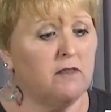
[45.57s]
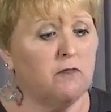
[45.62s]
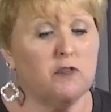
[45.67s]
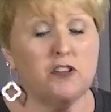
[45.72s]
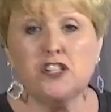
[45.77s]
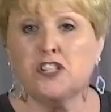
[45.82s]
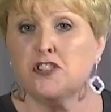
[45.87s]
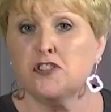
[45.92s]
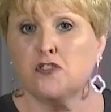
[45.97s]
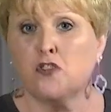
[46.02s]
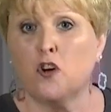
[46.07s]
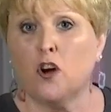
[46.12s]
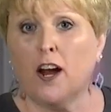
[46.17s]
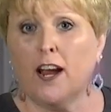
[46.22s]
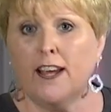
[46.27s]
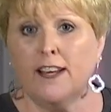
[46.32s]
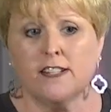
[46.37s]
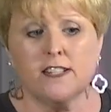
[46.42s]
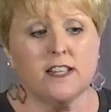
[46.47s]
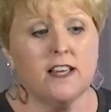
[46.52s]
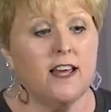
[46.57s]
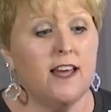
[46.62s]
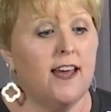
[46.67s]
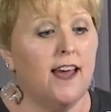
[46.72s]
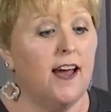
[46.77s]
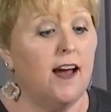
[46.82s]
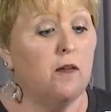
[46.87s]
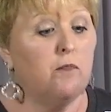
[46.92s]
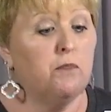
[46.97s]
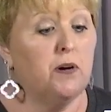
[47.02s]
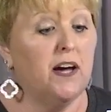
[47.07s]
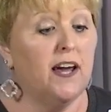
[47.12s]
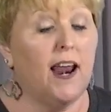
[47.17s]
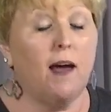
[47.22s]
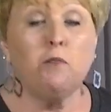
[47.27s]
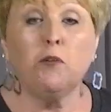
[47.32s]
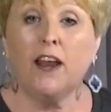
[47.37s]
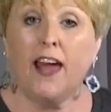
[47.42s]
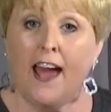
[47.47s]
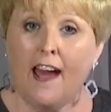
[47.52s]
which is great, but
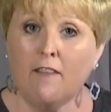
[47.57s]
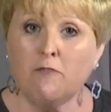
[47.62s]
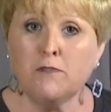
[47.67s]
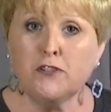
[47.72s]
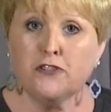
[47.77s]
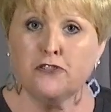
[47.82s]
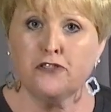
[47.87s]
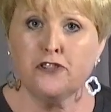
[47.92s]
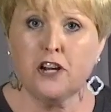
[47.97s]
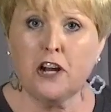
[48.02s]
I'm going to have Mr.